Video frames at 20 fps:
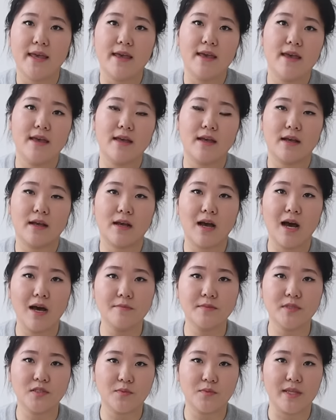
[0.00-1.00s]
It
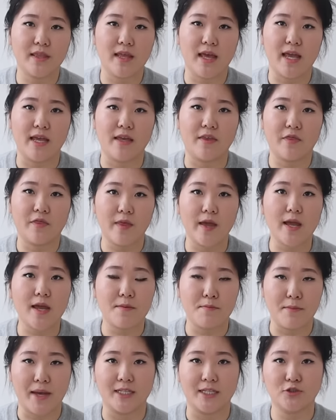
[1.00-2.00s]
comes with a
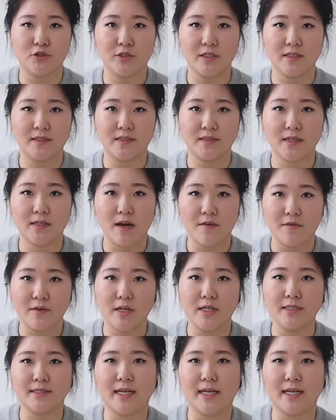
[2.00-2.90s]
thick mattress cover cover.